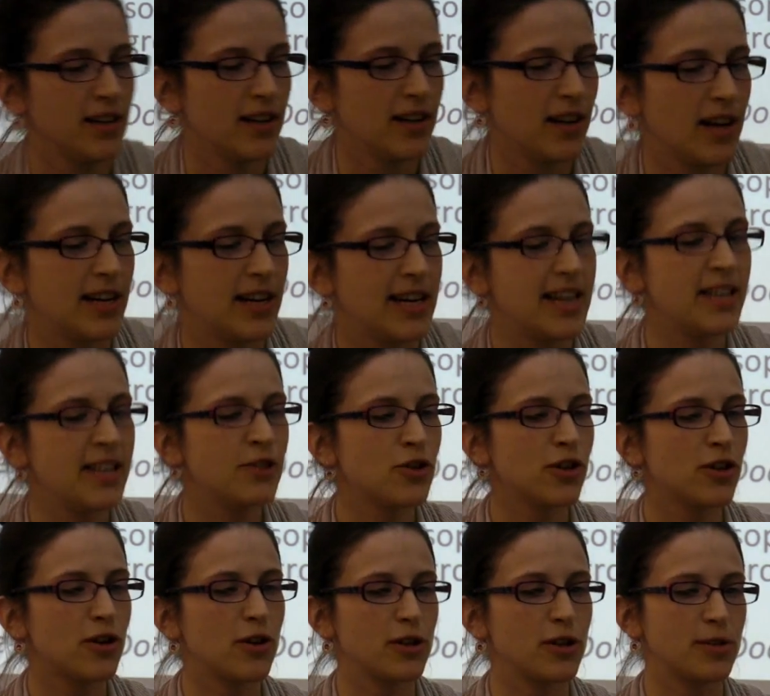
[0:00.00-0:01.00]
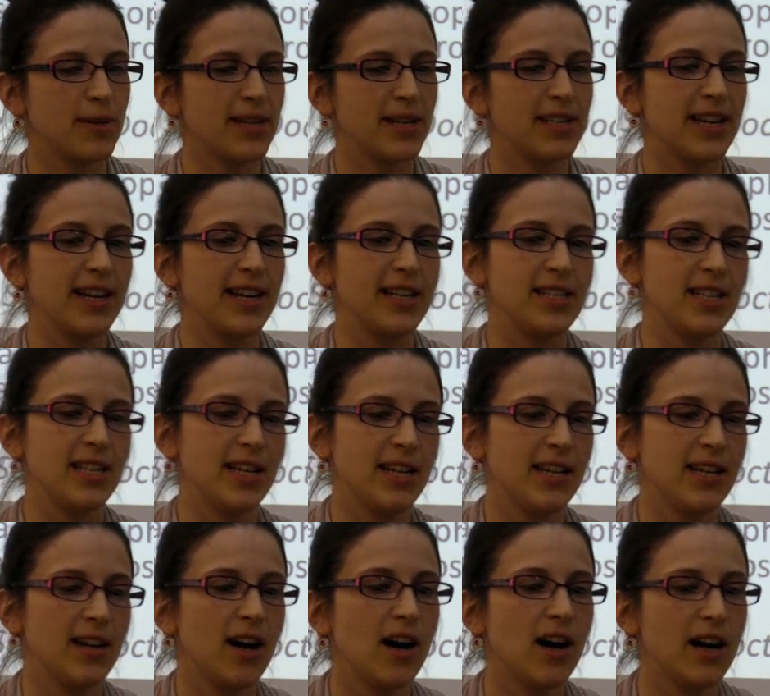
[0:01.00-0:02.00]
An intracosmic deity,
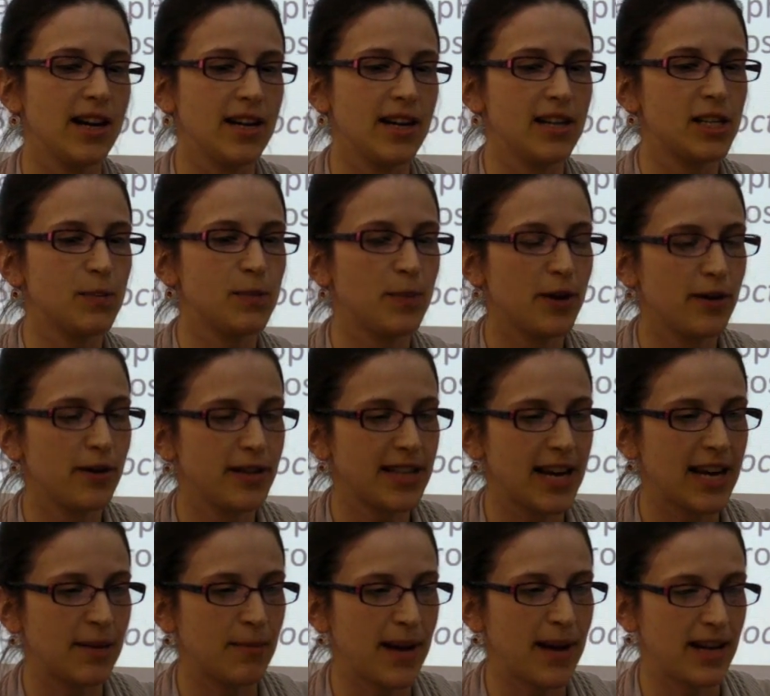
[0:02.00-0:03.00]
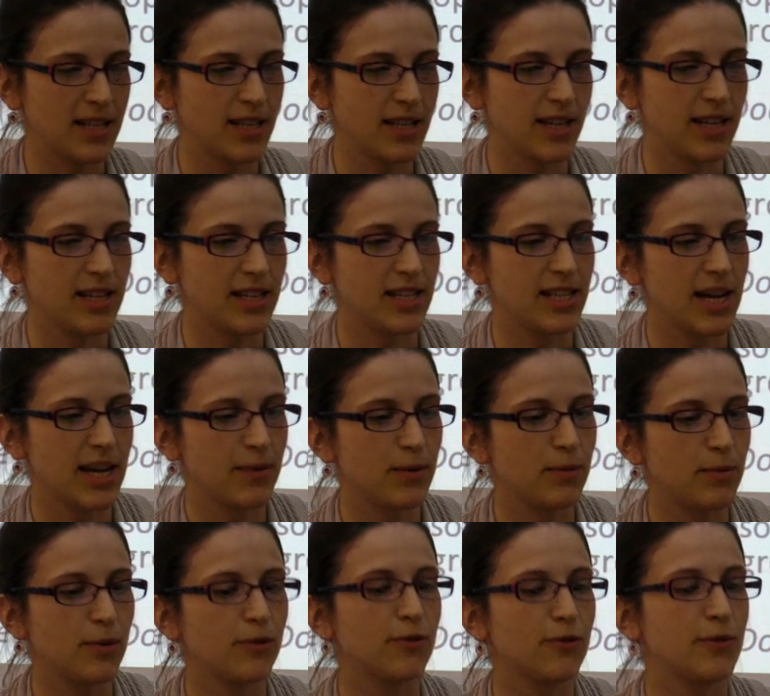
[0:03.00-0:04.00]
i.e. spirit and matter
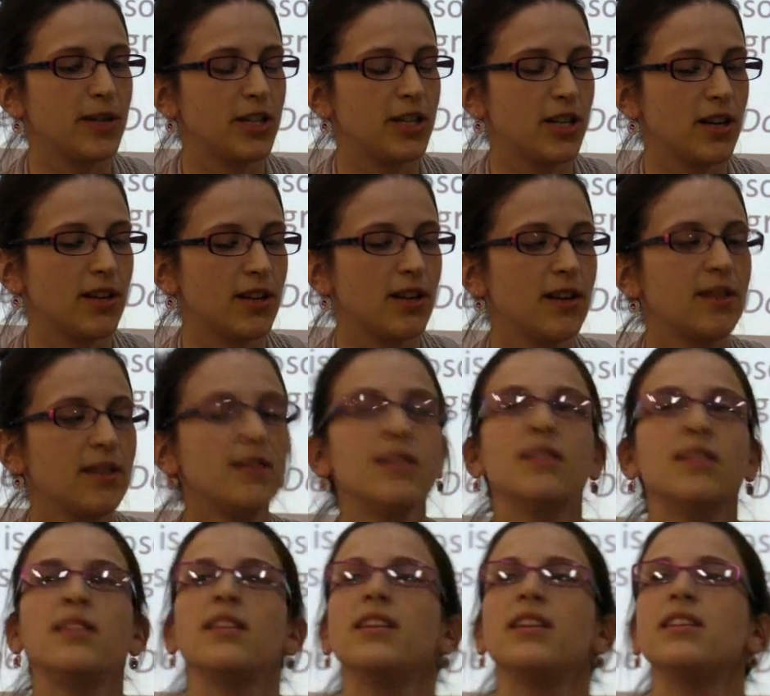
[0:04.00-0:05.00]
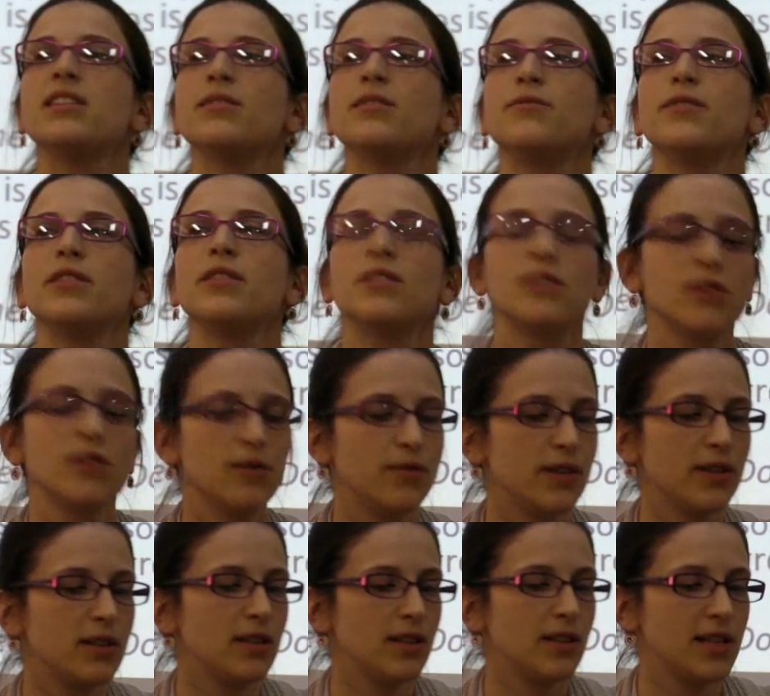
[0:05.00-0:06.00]
inseparable from each other, is a
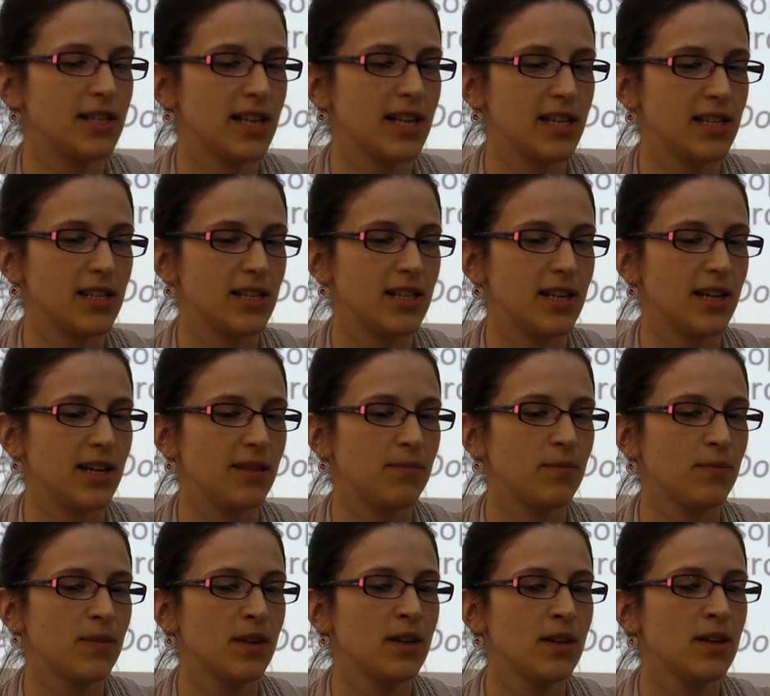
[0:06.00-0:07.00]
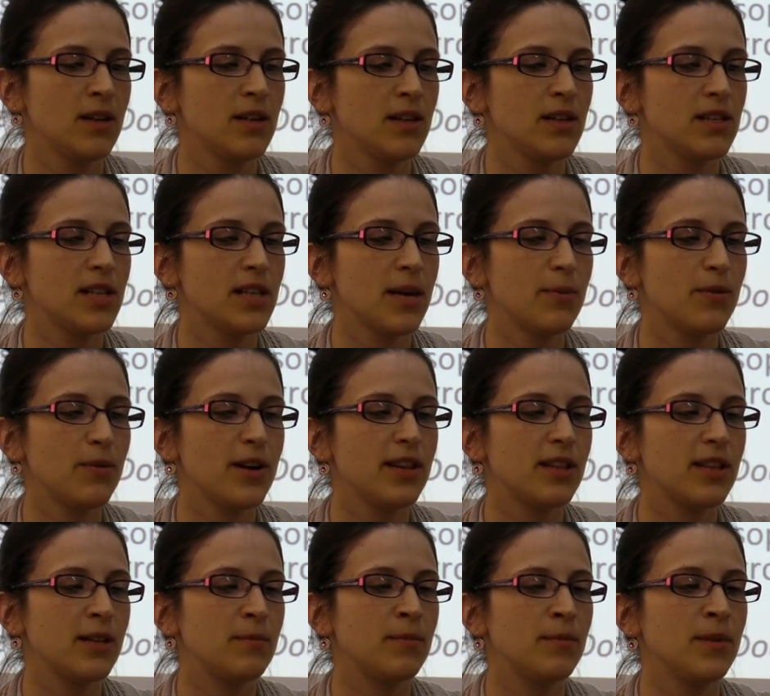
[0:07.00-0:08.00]
philosophical necessity. Separate
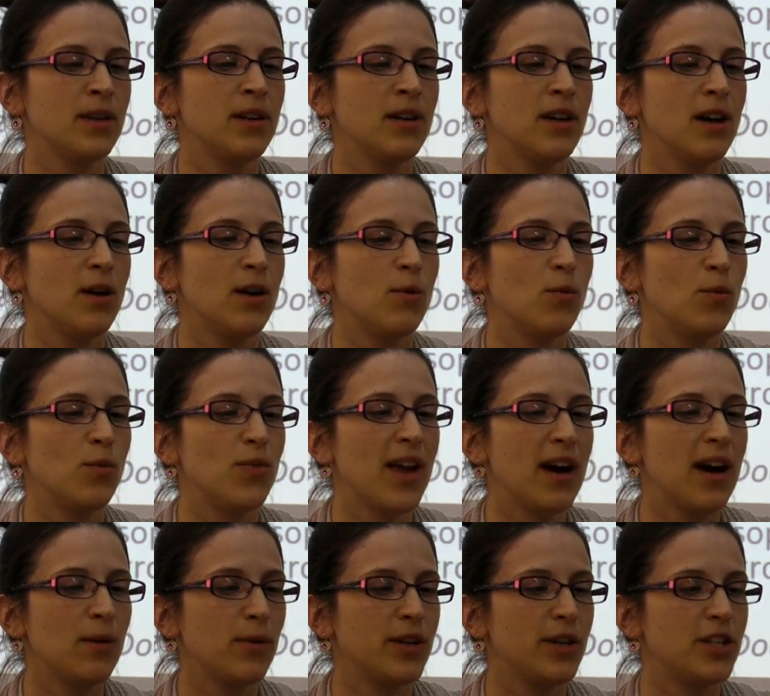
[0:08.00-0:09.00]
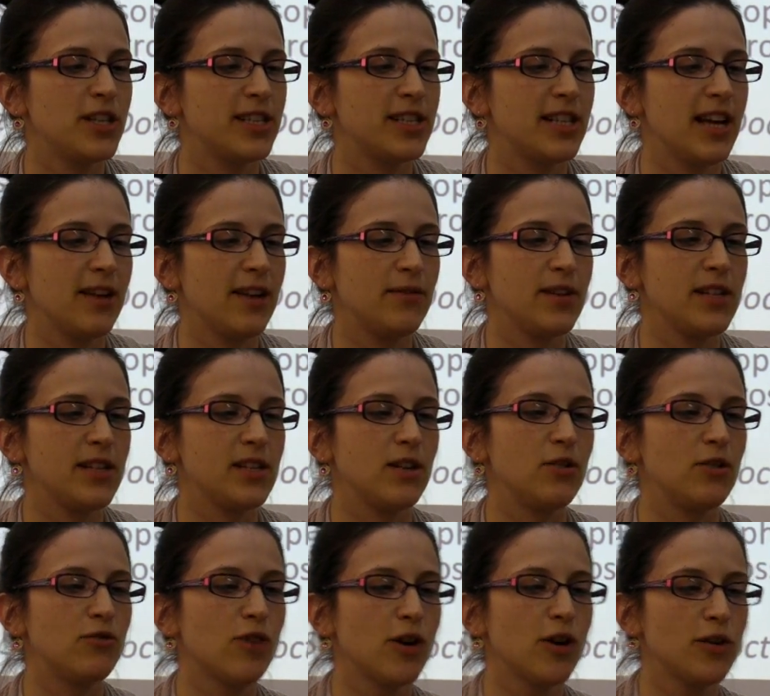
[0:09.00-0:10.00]
them, and that which is left is a
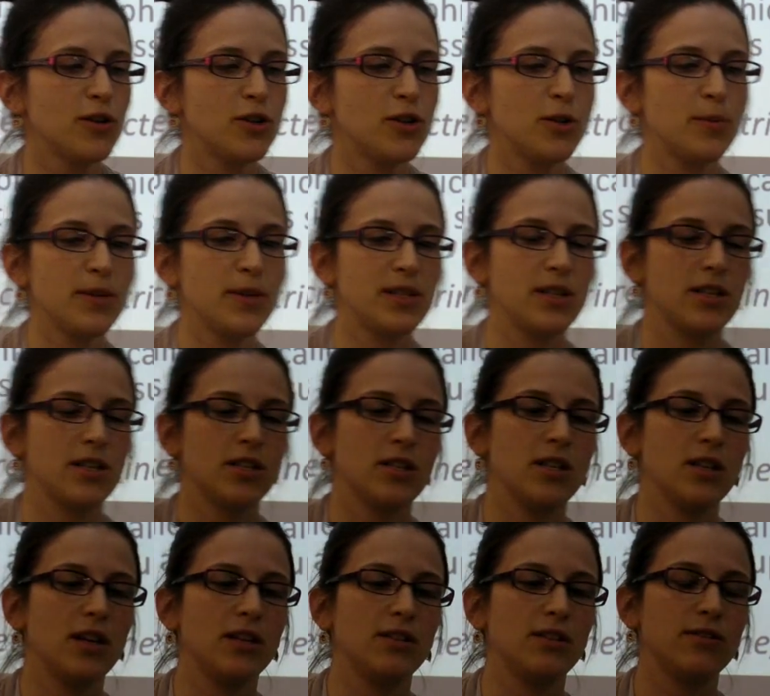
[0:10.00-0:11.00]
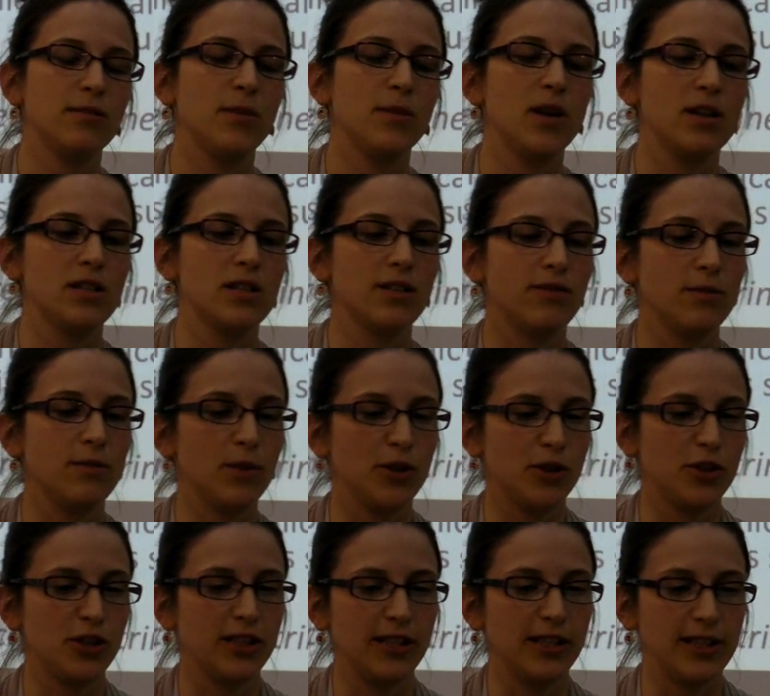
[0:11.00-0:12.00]
gross superstition under a mask of
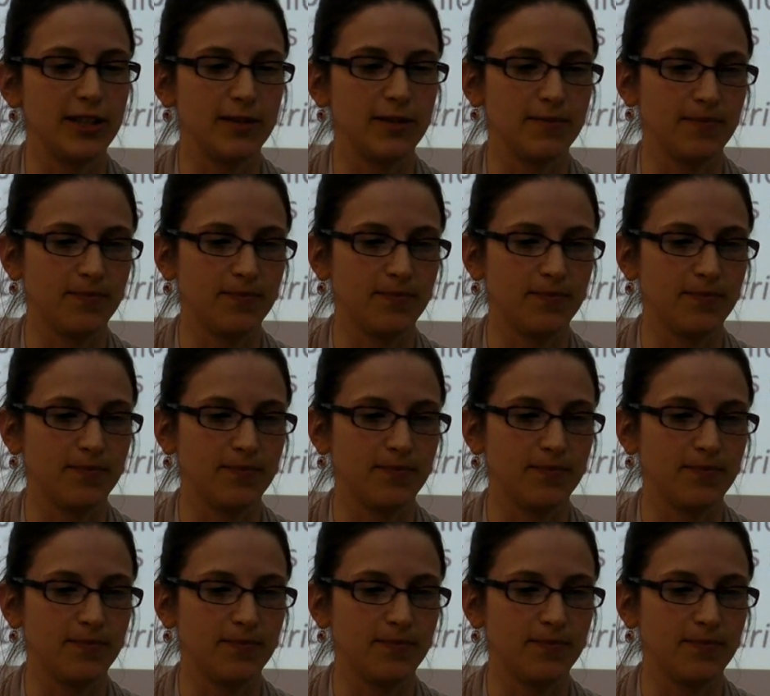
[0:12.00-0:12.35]
emotionalism.